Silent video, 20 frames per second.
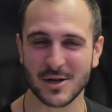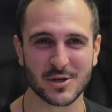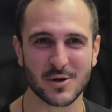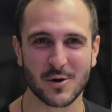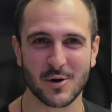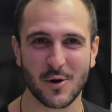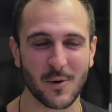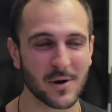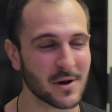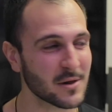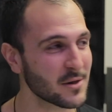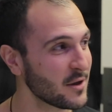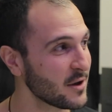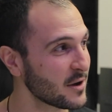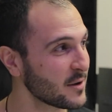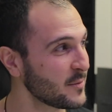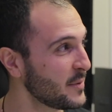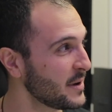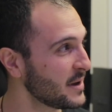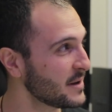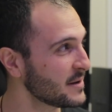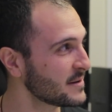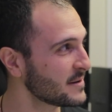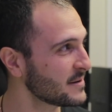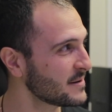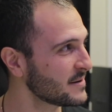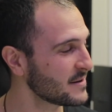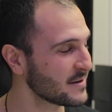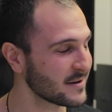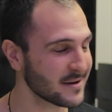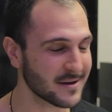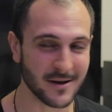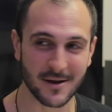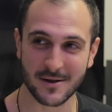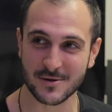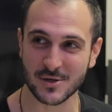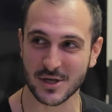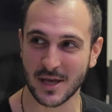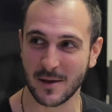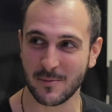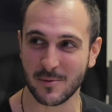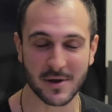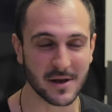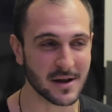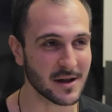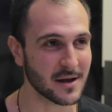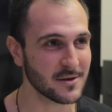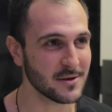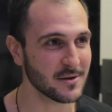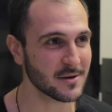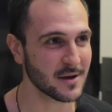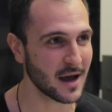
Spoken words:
just don't know where to look, but I'll just keep looking at you